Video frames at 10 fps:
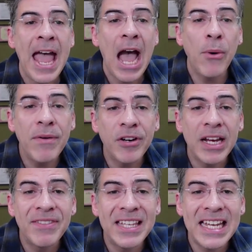However,
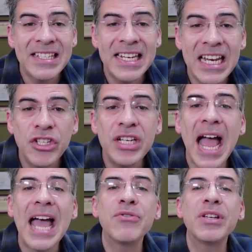if the destination
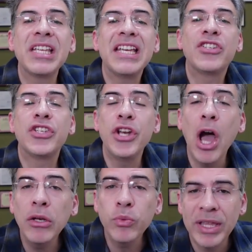address is
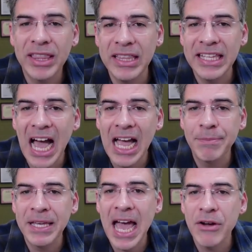not within the
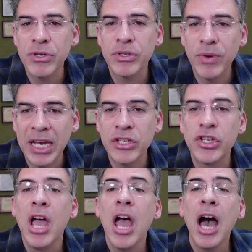IP address
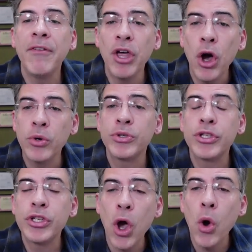range of the
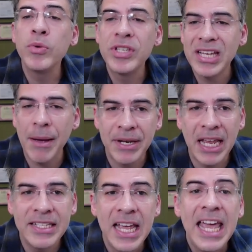host's own
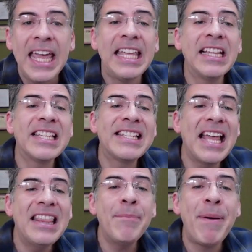subnet, it'll
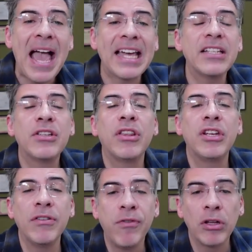send the packet to the
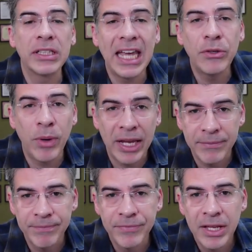default gateway.
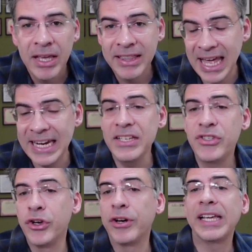That is,
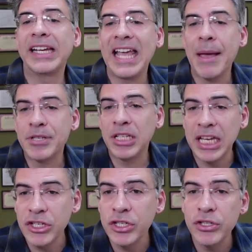during
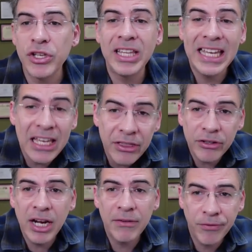encapsulation to the
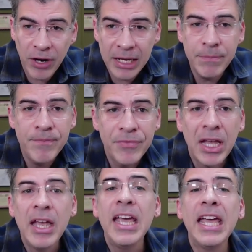Ethernet frame,
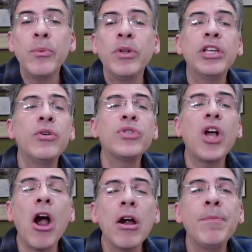it will
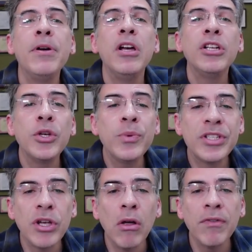use ARP to
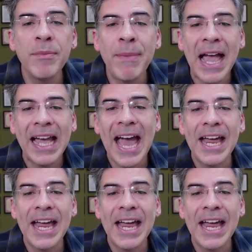resolve the MAC